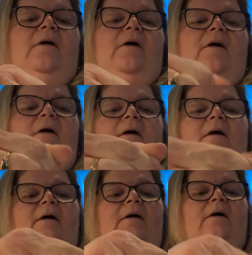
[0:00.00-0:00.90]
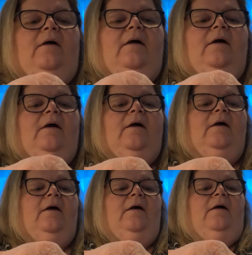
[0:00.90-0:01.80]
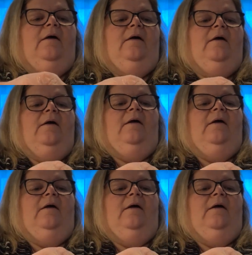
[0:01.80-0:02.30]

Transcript: No one is speaking in this clip.